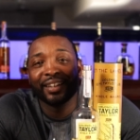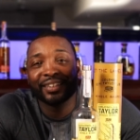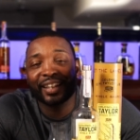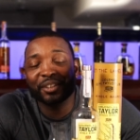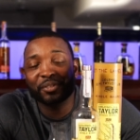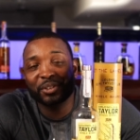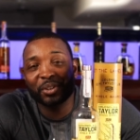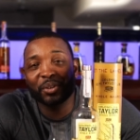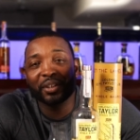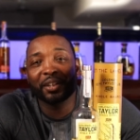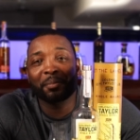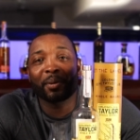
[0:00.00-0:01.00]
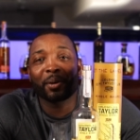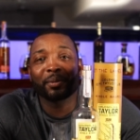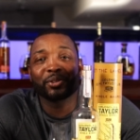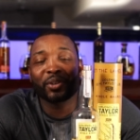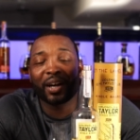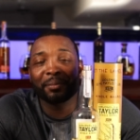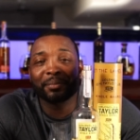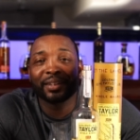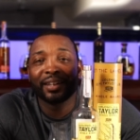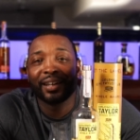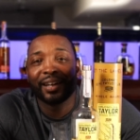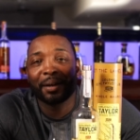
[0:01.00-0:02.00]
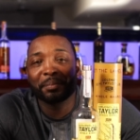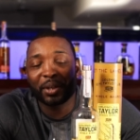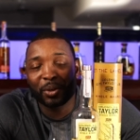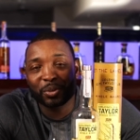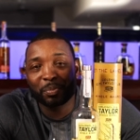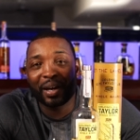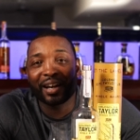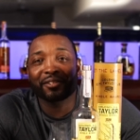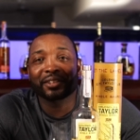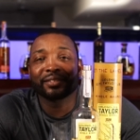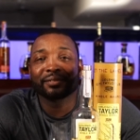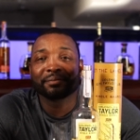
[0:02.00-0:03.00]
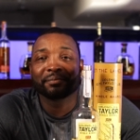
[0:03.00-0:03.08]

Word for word: Thanks for tuning in to Bourbon Drop. I'm your host, Myron.